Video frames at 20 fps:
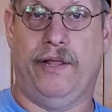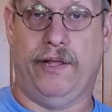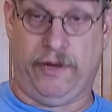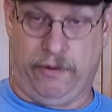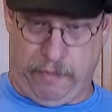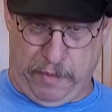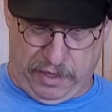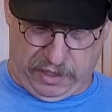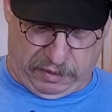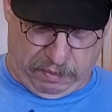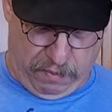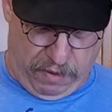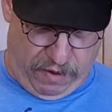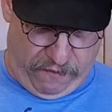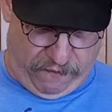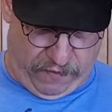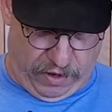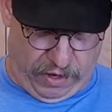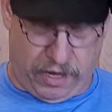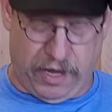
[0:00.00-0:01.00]
Little Miss
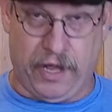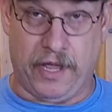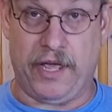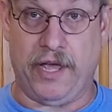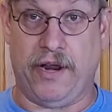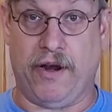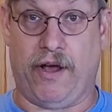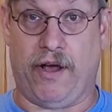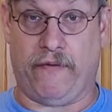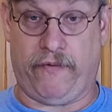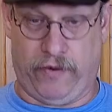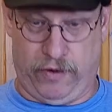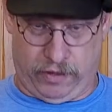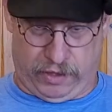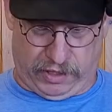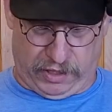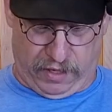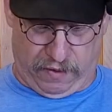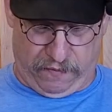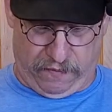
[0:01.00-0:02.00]
Muffet can get off her
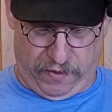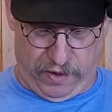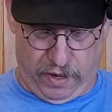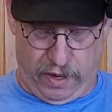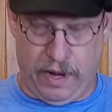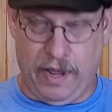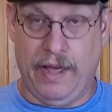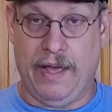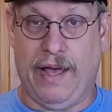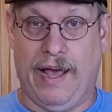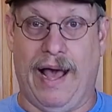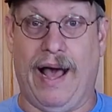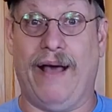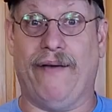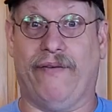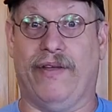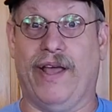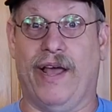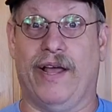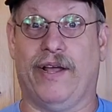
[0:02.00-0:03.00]
tuffet.
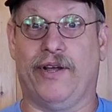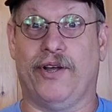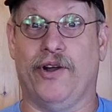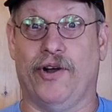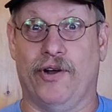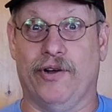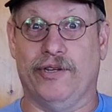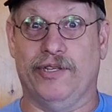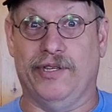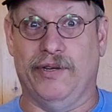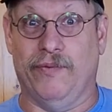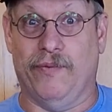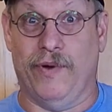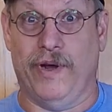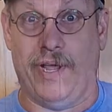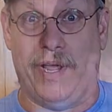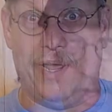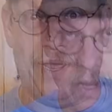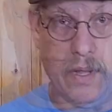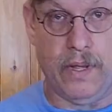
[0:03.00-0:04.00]
I've got curds and
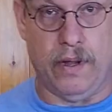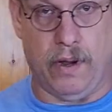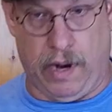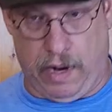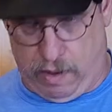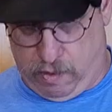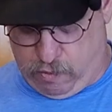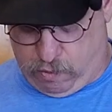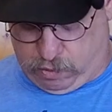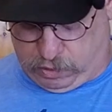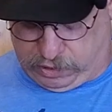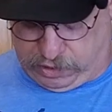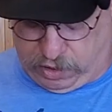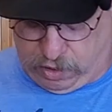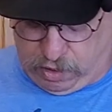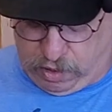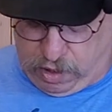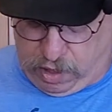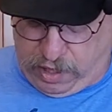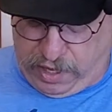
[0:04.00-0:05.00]
whey. All right, we'll
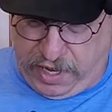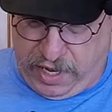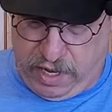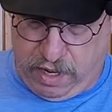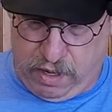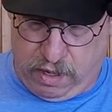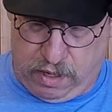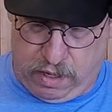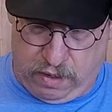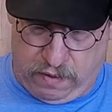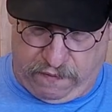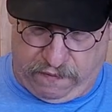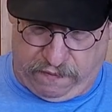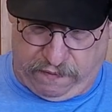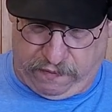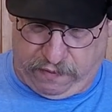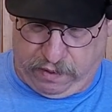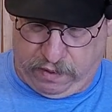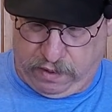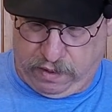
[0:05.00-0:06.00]
turn our heat
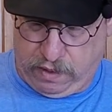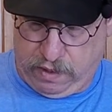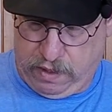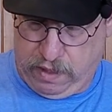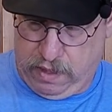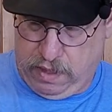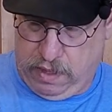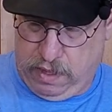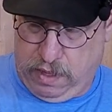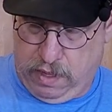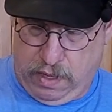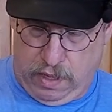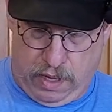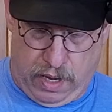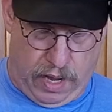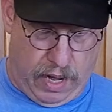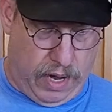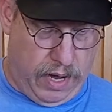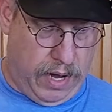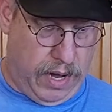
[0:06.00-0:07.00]
off,
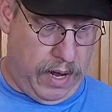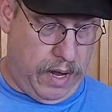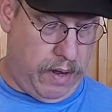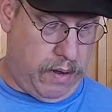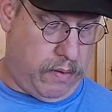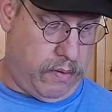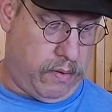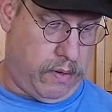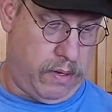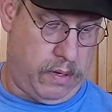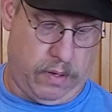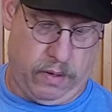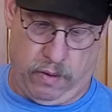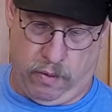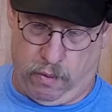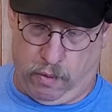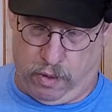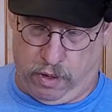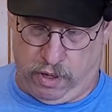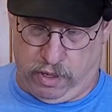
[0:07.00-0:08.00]
and now
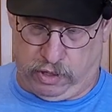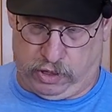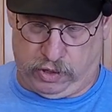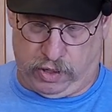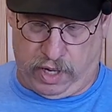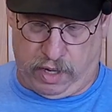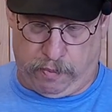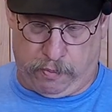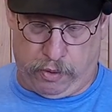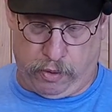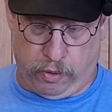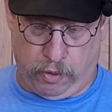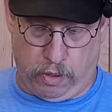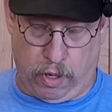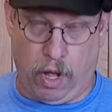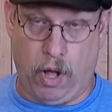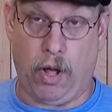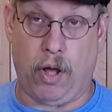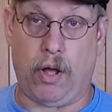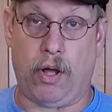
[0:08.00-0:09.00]
we're gonna try to
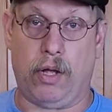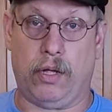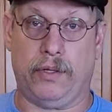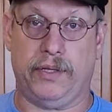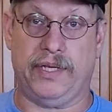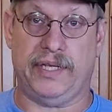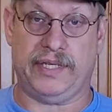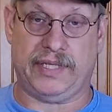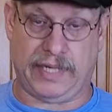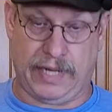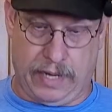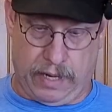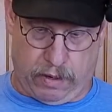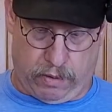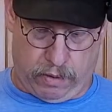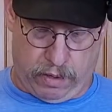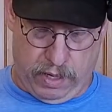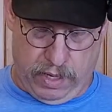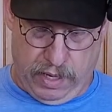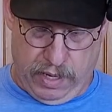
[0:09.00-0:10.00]
pull all this
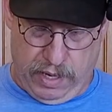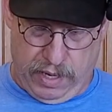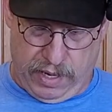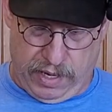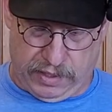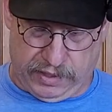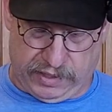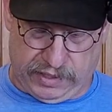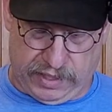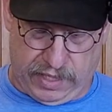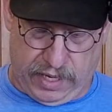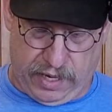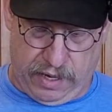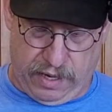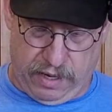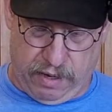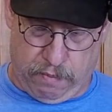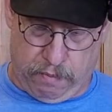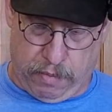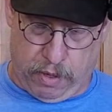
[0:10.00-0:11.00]
out and set
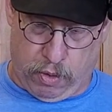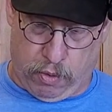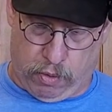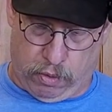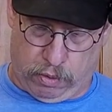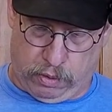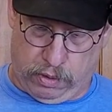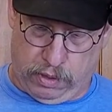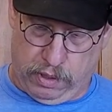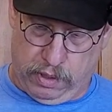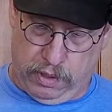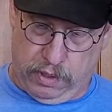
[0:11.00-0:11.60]
it in a bowl.